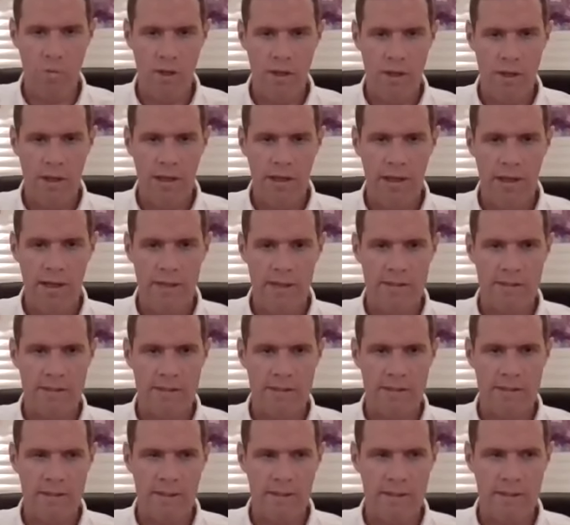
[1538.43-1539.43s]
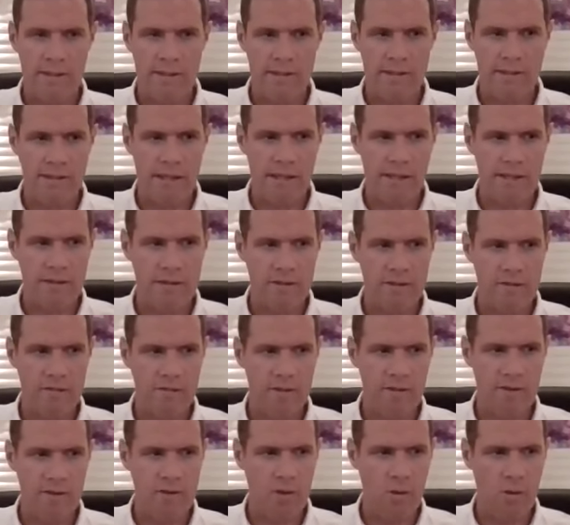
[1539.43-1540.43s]
does come home,
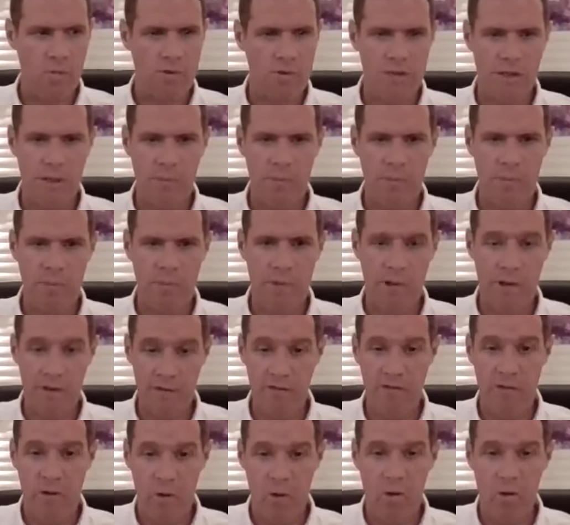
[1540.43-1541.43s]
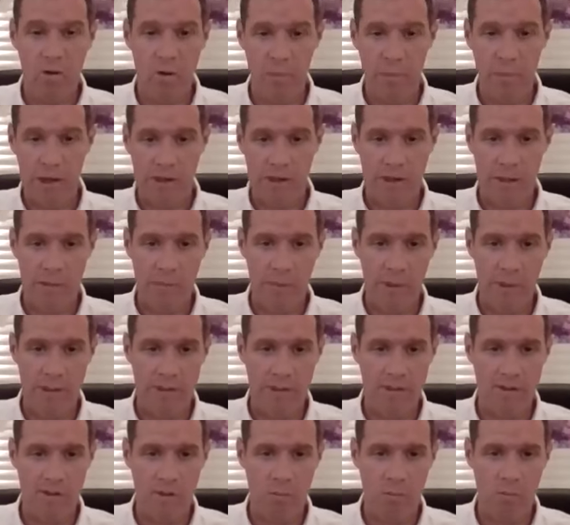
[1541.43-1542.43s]
it's a sense of, it's almost like
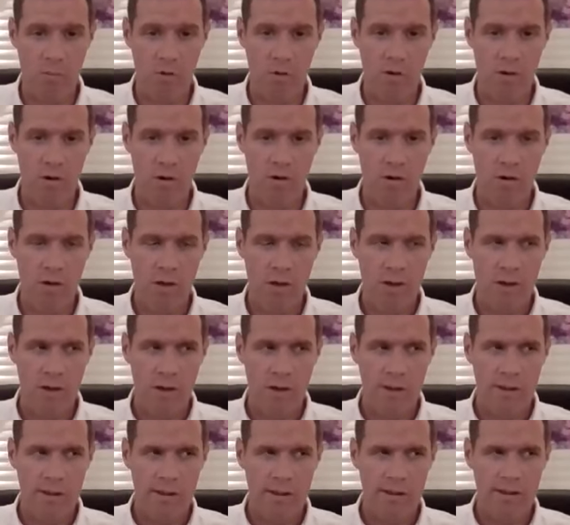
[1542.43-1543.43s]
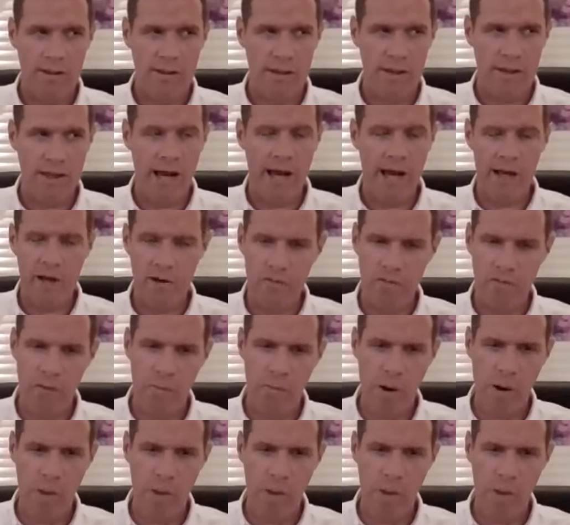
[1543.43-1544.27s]
for all of them actually being somewhere